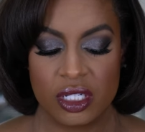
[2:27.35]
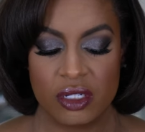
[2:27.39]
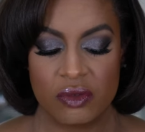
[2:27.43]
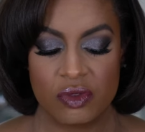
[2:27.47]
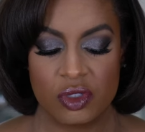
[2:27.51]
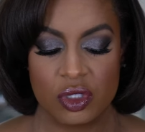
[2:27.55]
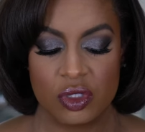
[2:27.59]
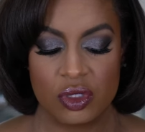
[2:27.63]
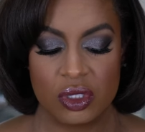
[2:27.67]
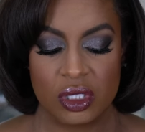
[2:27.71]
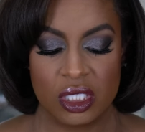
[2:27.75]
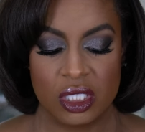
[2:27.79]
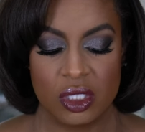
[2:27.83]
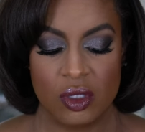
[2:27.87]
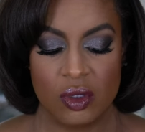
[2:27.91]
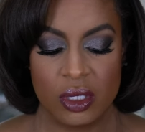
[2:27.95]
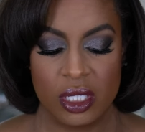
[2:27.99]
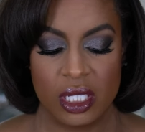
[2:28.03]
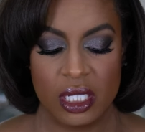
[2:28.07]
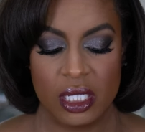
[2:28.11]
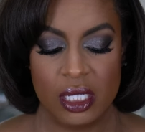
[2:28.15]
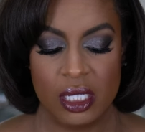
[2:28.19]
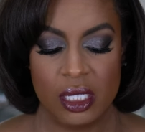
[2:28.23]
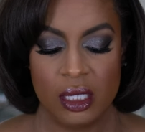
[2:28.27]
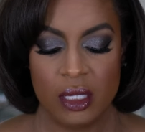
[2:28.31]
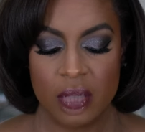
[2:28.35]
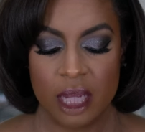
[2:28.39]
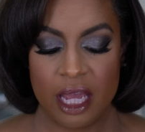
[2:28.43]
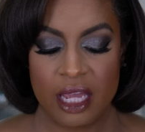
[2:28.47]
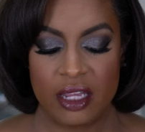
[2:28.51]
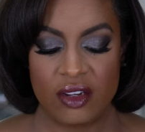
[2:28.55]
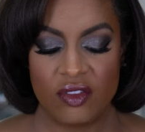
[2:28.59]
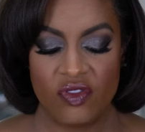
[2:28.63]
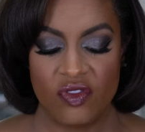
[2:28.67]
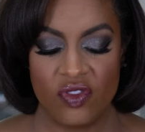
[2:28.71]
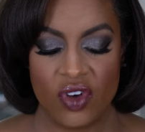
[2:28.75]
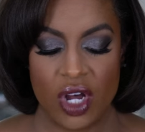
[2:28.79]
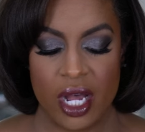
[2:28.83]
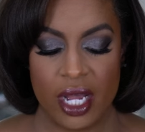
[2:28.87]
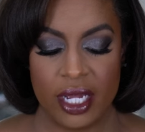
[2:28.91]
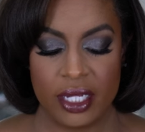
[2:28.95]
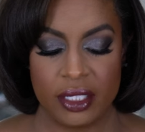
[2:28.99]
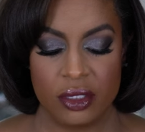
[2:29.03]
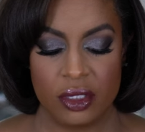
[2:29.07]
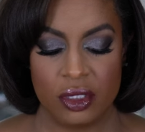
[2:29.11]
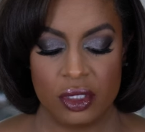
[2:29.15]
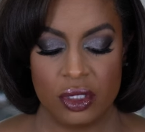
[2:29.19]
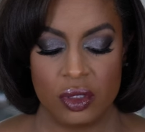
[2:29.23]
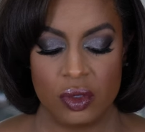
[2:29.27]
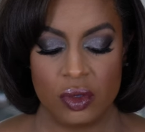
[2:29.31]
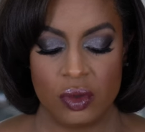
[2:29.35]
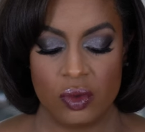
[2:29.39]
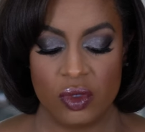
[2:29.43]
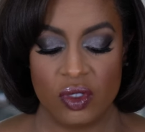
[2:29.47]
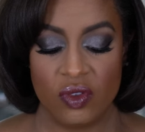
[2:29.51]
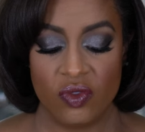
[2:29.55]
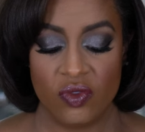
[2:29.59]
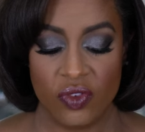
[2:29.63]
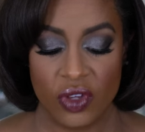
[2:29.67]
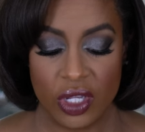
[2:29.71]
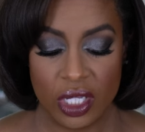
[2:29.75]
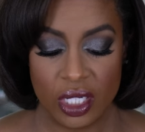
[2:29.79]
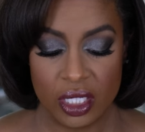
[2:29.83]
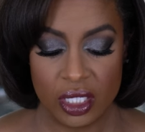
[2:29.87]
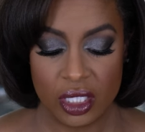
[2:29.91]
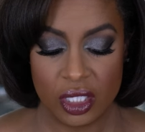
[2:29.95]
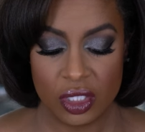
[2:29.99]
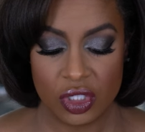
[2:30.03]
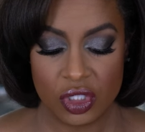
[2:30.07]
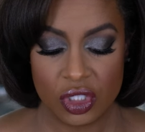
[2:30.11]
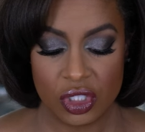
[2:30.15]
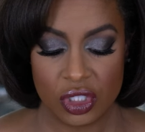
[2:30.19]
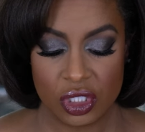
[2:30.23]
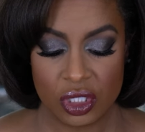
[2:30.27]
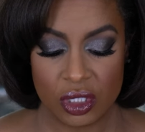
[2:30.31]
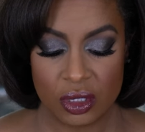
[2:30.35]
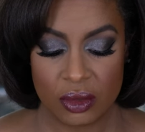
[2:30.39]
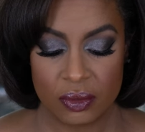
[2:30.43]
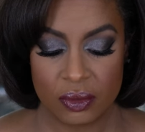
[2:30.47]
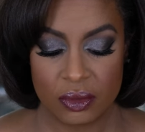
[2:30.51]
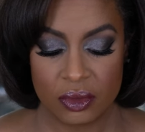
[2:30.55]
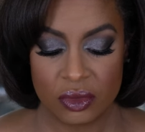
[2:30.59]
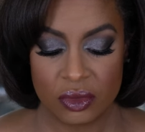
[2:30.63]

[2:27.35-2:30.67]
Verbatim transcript: gives you silky and fine-tuned finish.